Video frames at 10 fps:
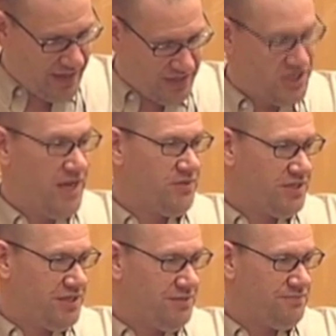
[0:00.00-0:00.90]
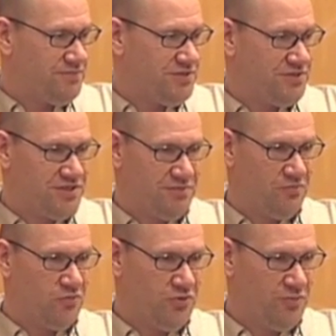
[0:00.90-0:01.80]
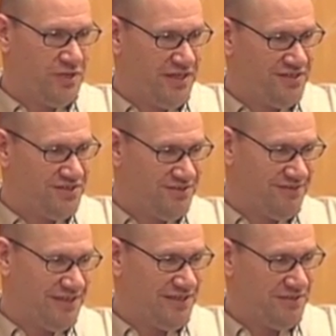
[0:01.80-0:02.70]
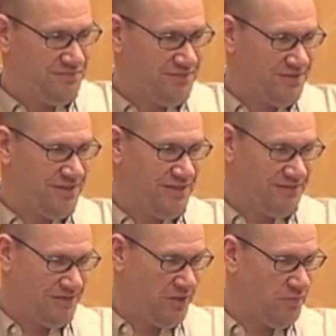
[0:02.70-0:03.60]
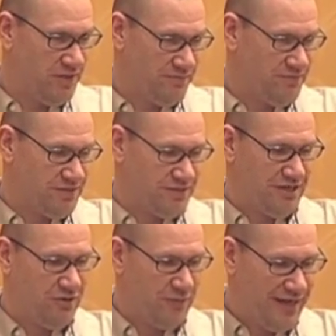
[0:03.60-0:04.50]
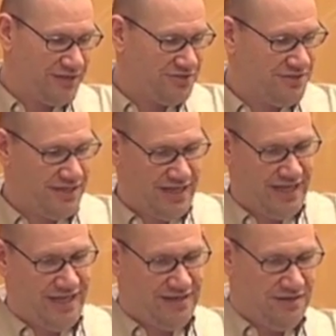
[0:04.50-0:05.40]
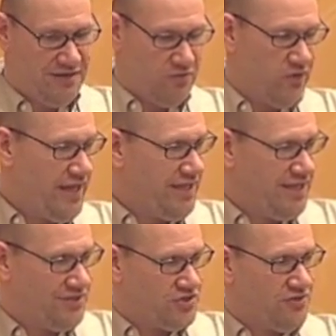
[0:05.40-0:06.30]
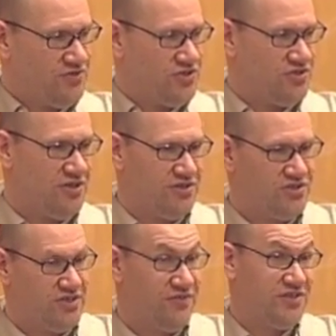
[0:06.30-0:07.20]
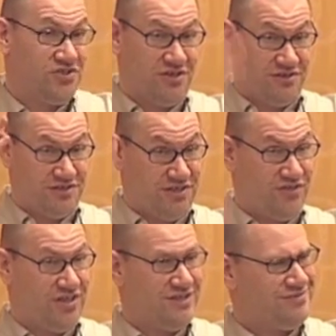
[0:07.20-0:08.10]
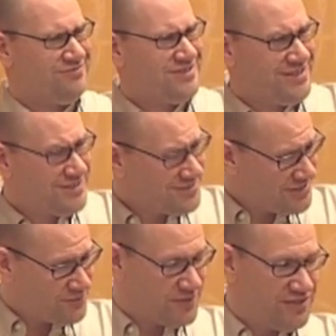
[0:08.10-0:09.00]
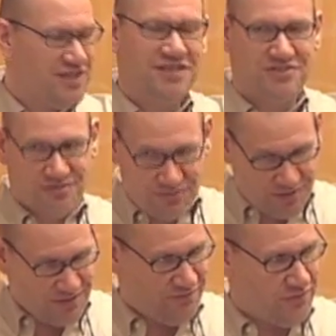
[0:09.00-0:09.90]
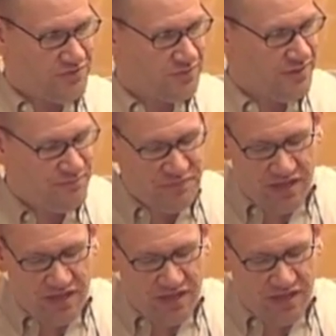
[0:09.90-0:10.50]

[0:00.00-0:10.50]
And she happened to come to some woo place in Atlanta to like help them. It's a chiropractor that had Reiki services and all this stuff. And I saw it on TV and I said, what the hell is this place? So I went on Foursquare